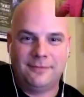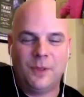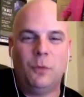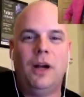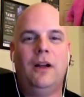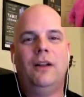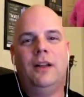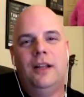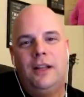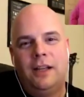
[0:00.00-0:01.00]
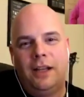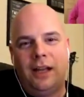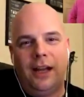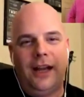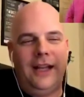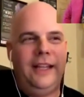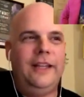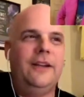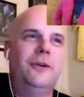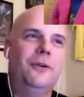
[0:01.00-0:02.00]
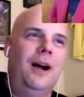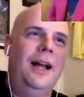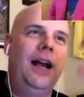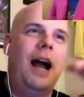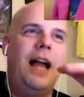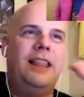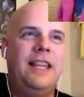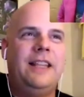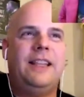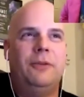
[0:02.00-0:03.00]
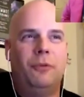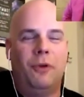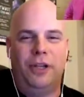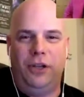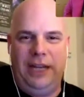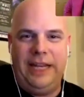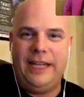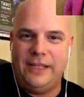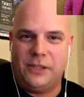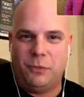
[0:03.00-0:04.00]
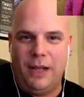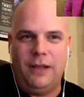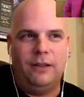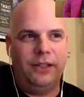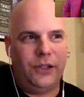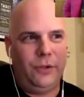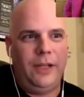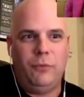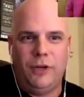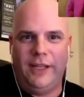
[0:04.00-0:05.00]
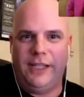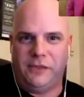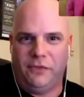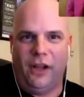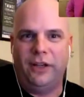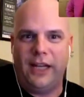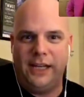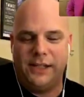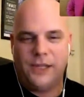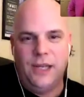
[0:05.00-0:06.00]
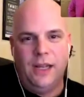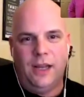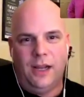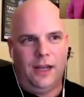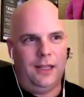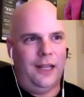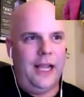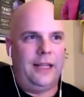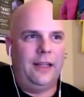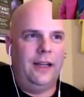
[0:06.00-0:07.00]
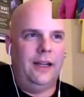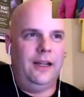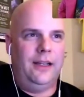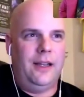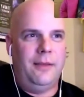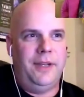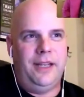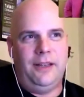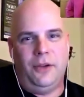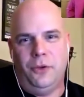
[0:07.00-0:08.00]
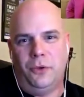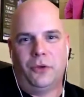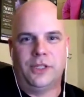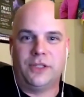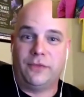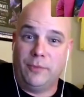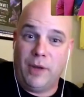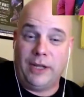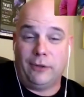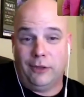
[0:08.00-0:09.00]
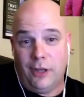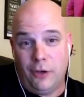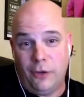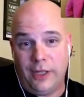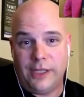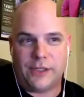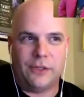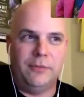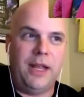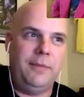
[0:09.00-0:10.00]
Well, I think that what you need as well is you need one of these flunkies, I mean, who? Christopher Michael Lotus, or maybe